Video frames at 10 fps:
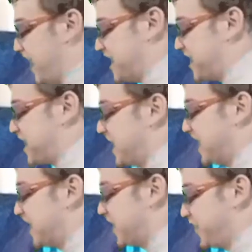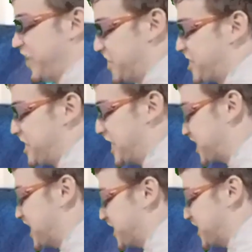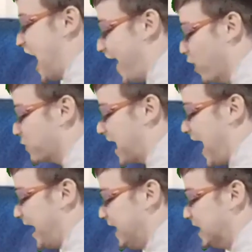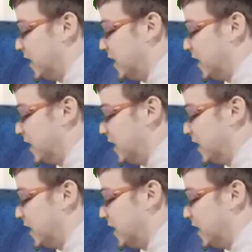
This is not okay.